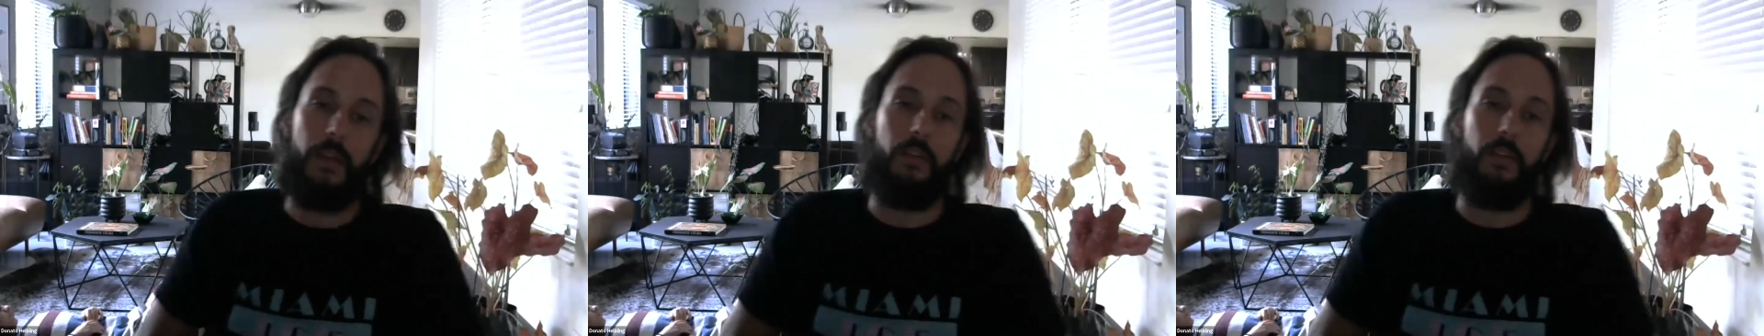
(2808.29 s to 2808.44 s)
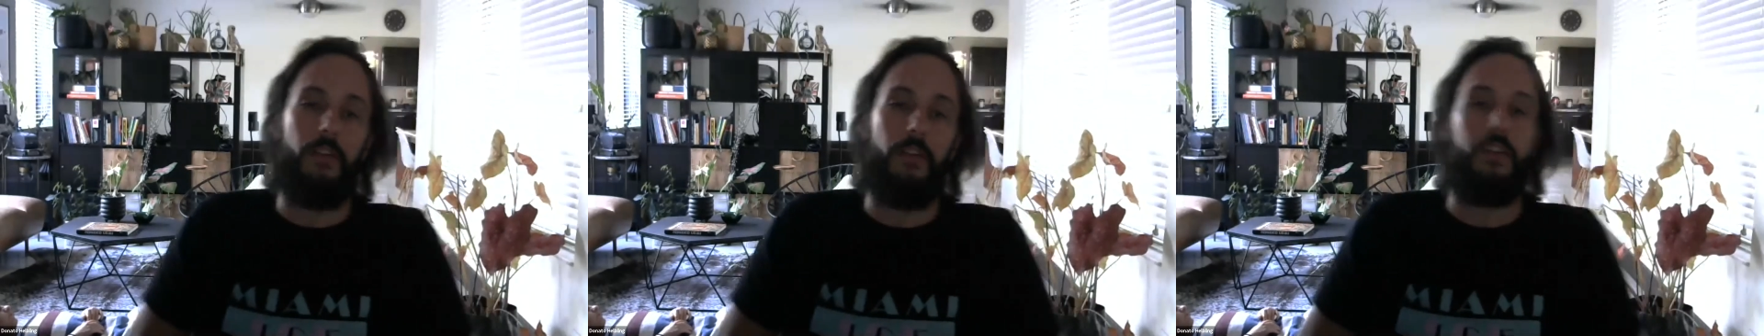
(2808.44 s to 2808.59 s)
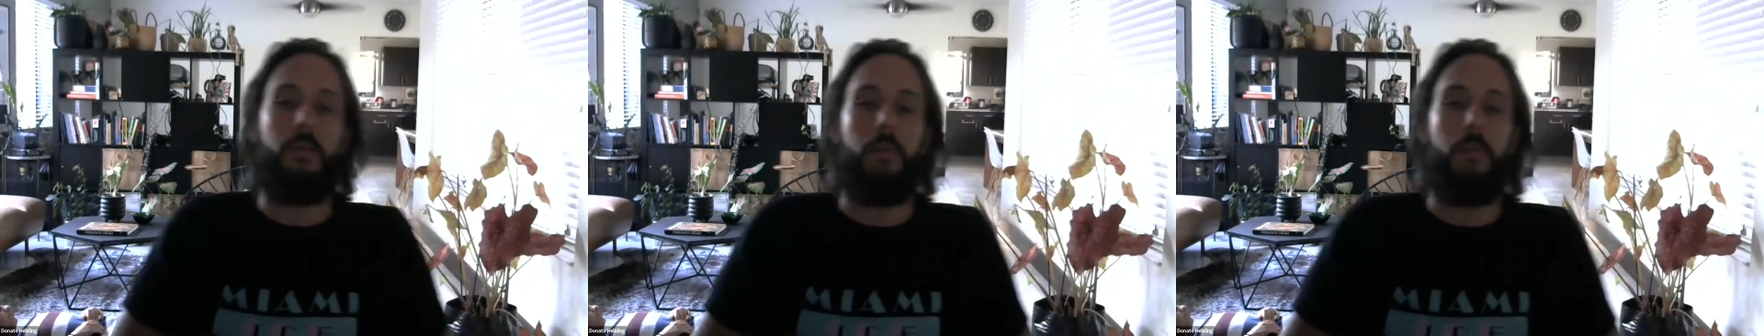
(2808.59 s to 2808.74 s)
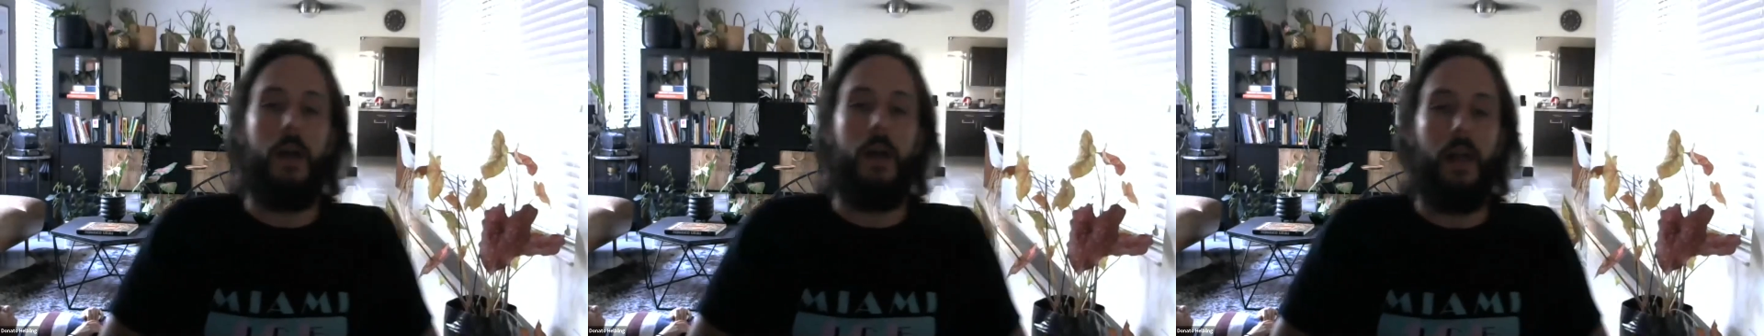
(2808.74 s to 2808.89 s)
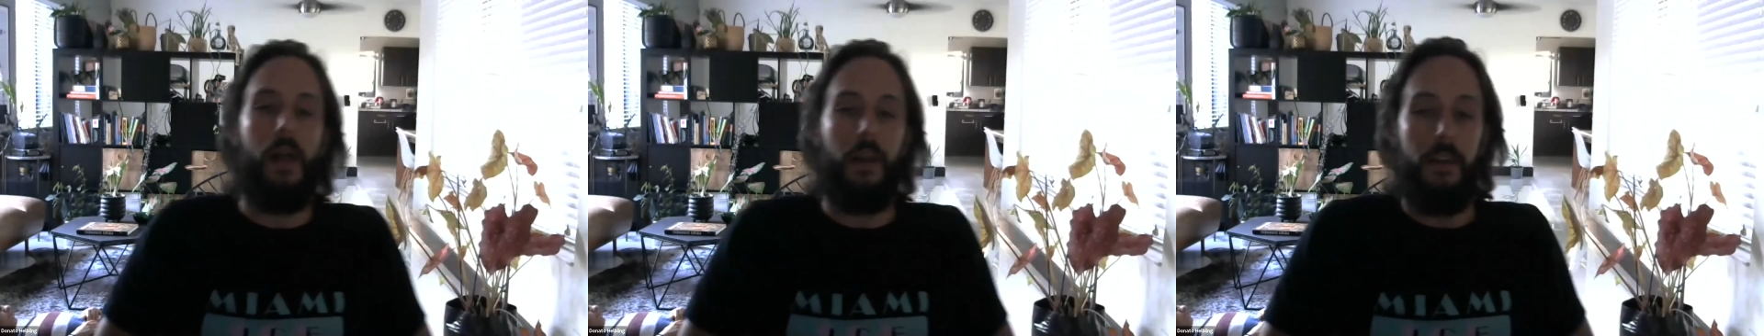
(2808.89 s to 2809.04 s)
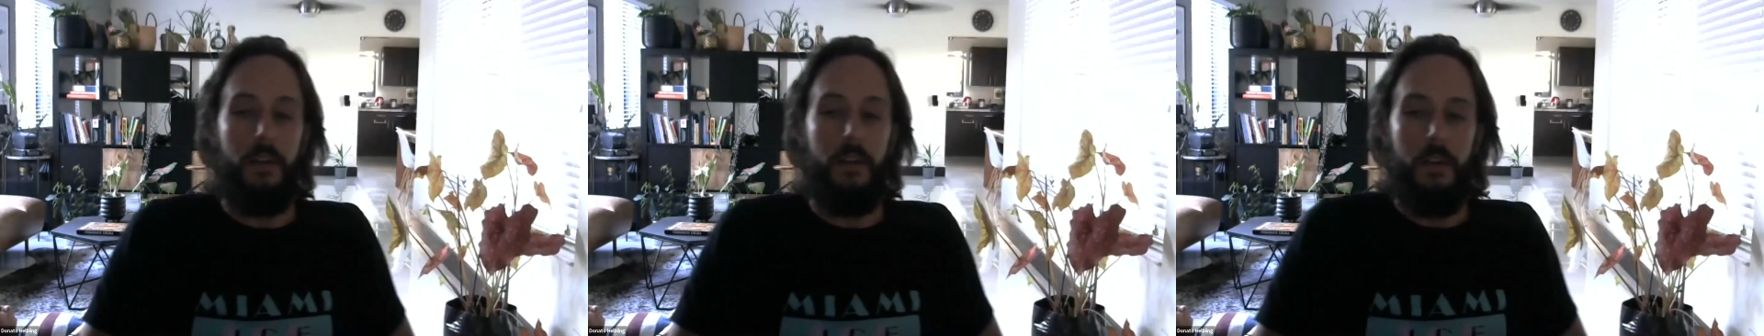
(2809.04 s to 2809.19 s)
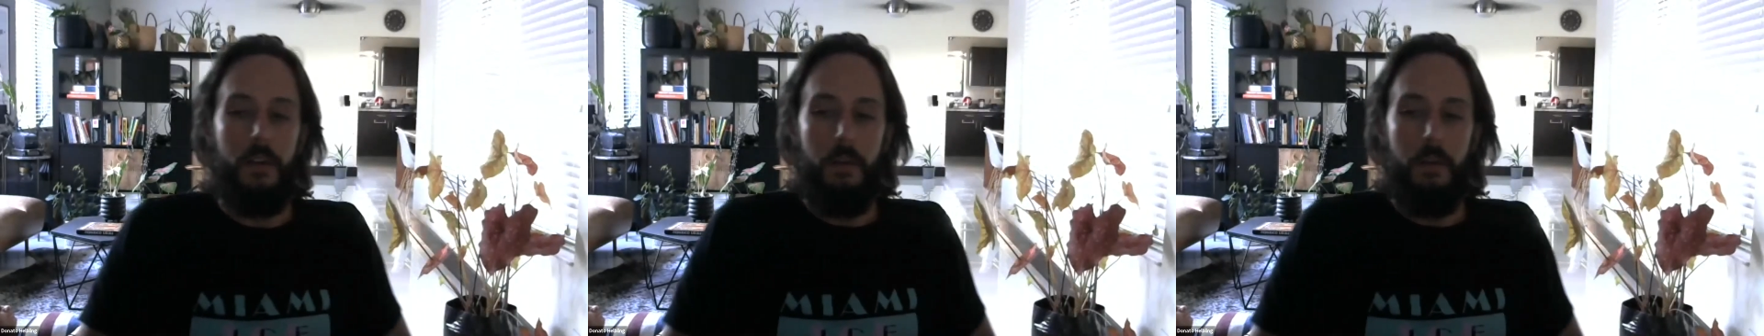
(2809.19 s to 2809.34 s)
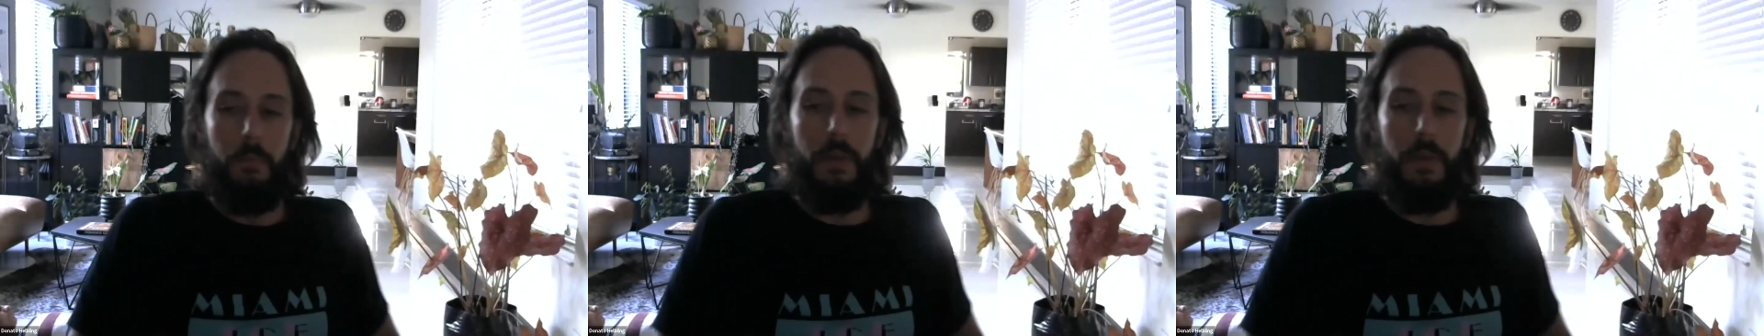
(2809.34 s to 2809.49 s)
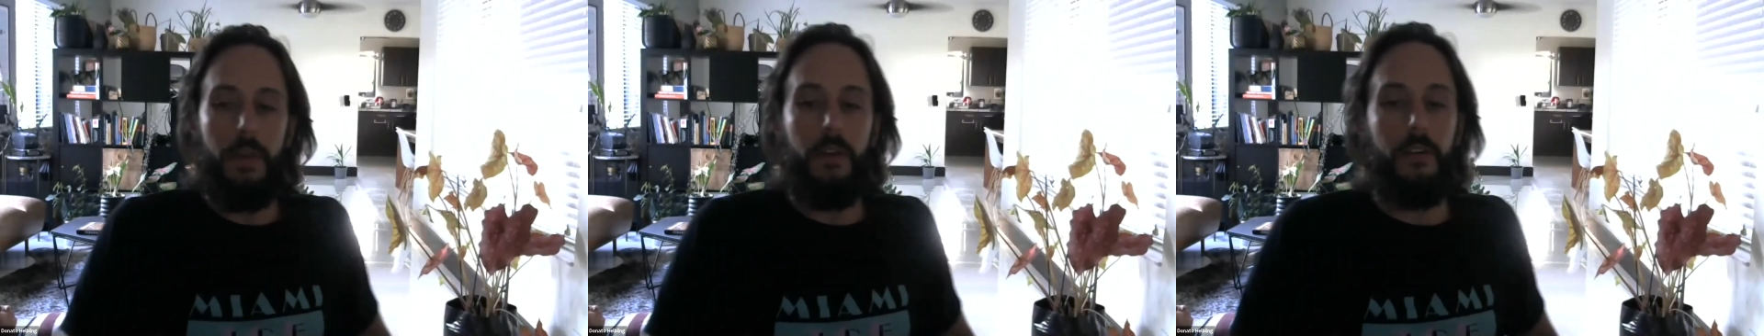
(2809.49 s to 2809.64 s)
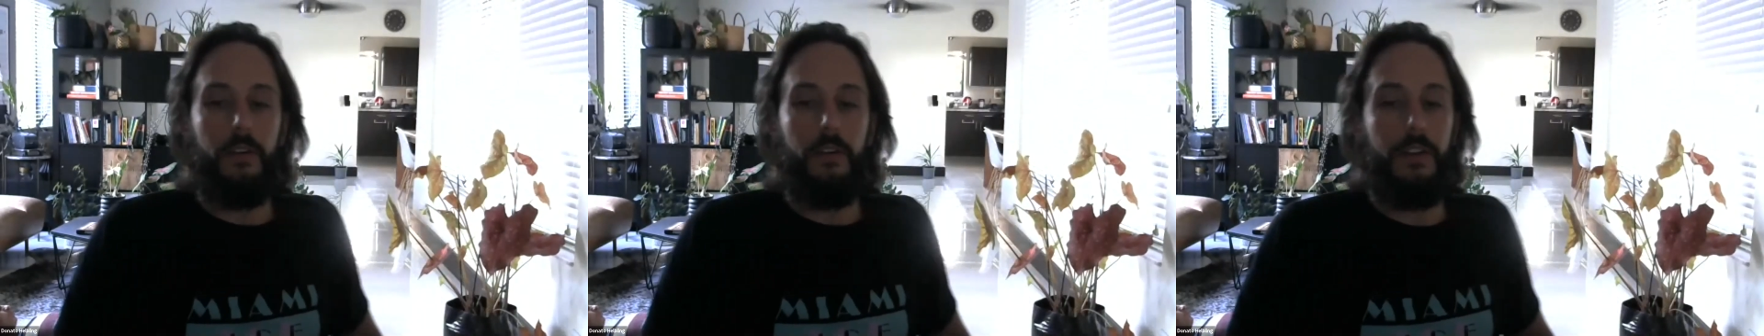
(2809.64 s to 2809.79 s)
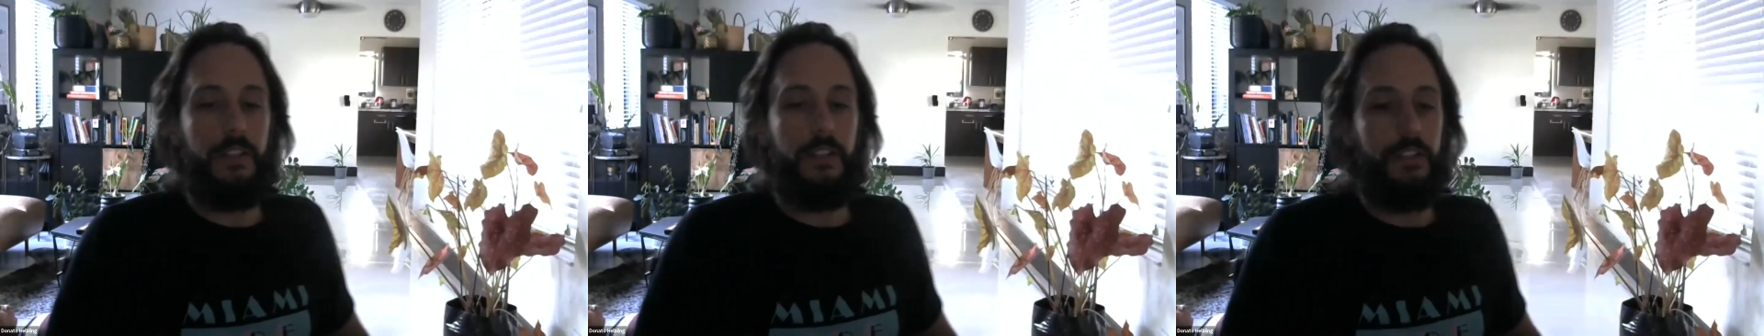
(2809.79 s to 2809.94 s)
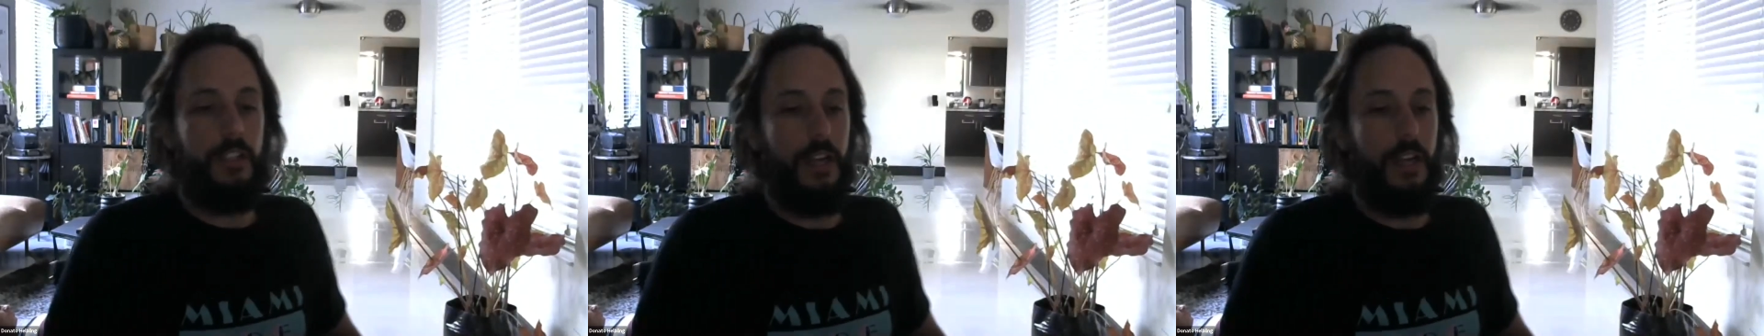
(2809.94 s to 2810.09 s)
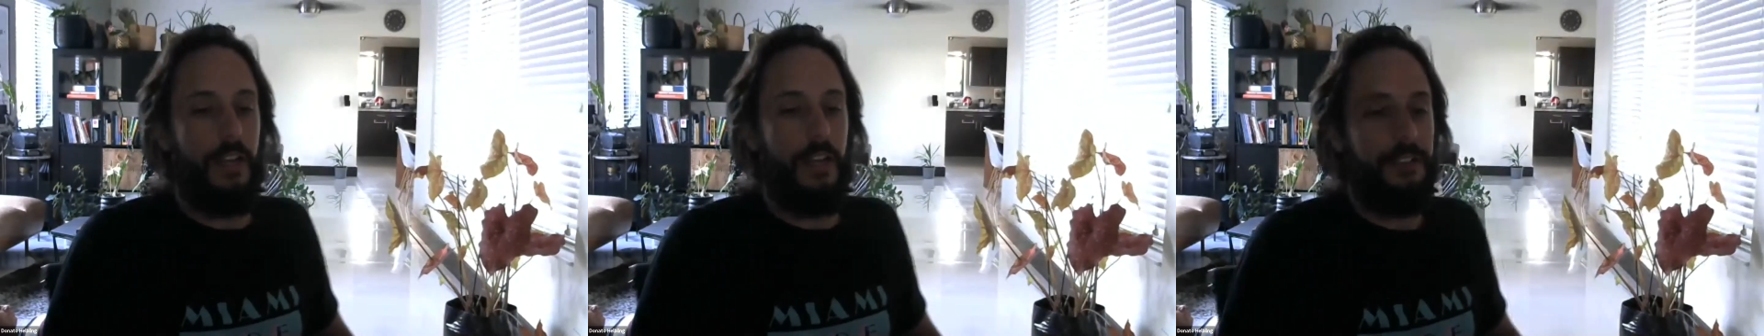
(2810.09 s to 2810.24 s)
Bigger in the belly, bigger
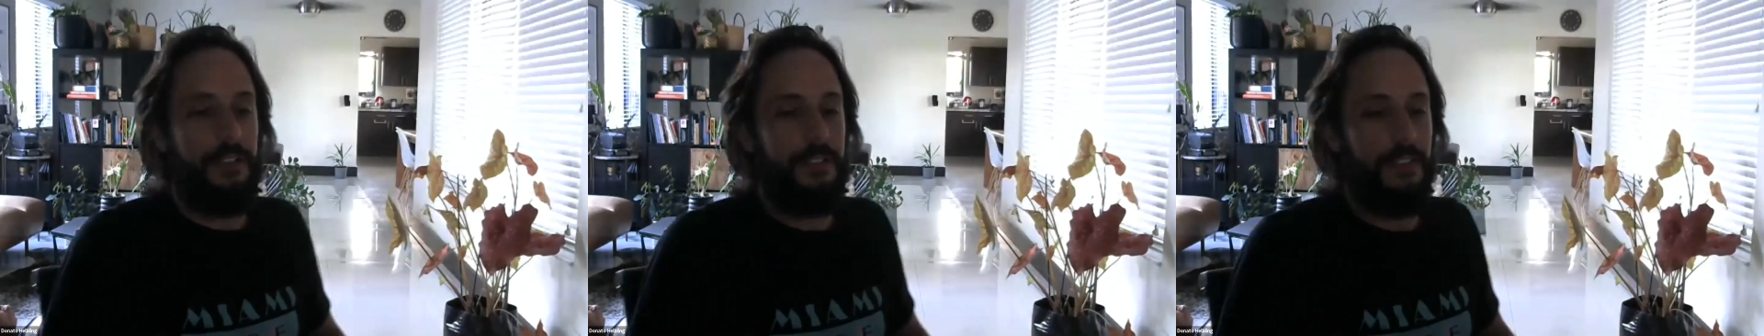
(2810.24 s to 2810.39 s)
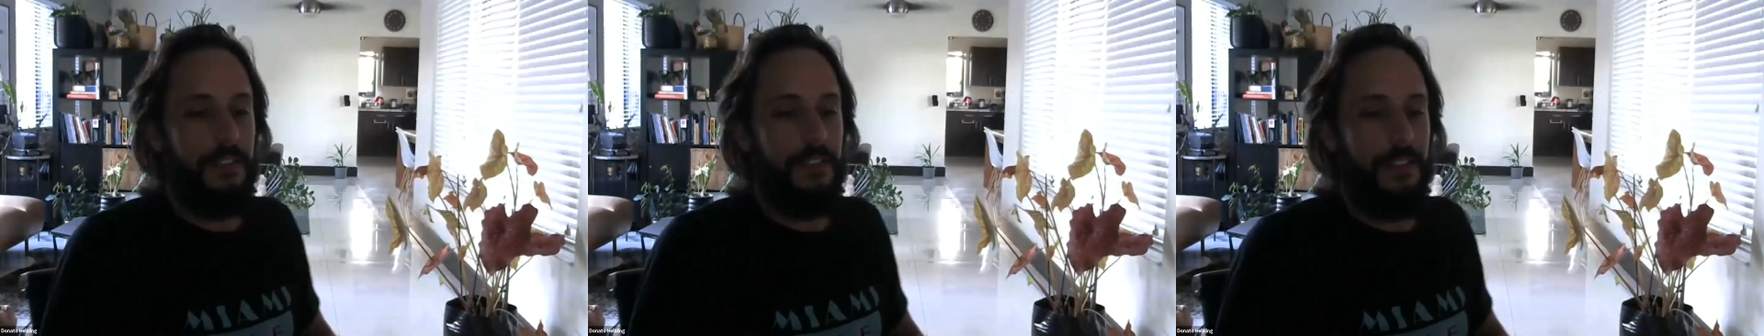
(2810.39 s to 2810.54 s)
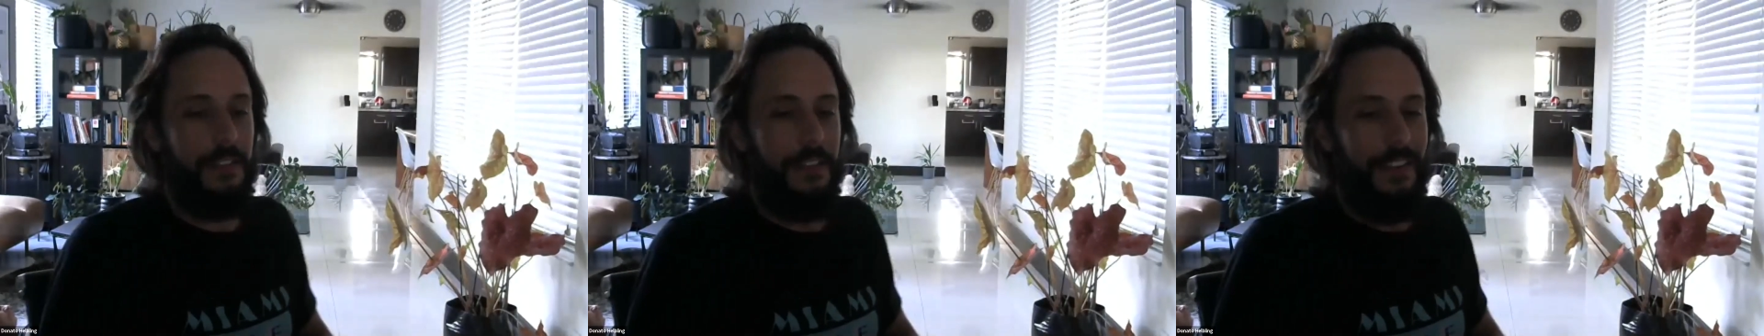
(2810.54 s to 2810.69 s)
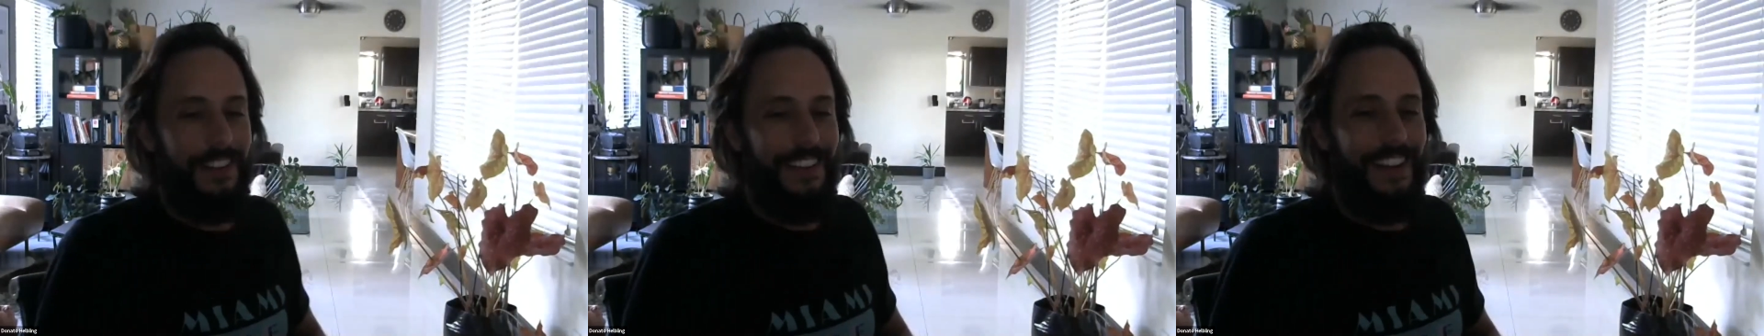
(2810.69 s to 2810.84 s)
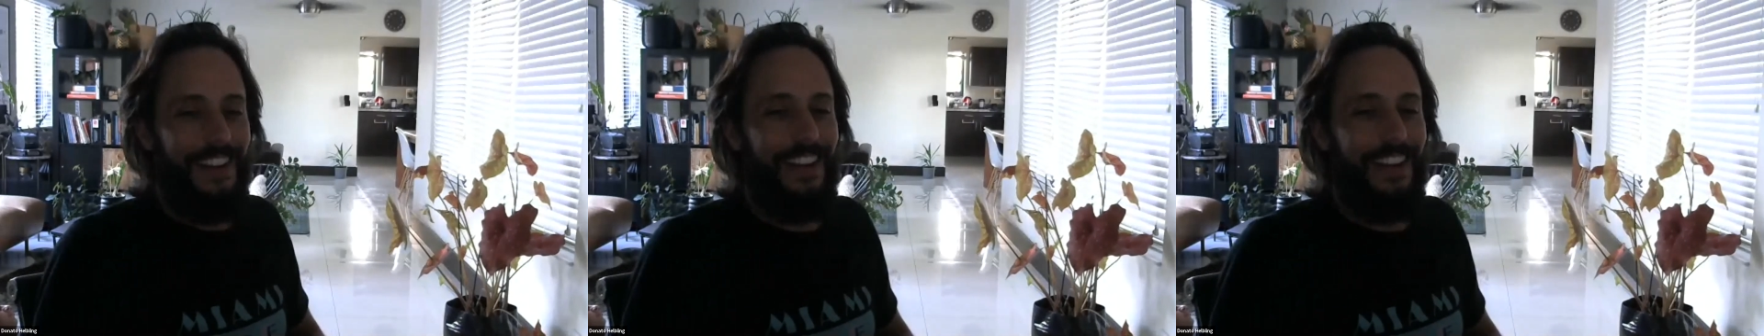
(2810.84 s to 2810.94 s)
in the chest,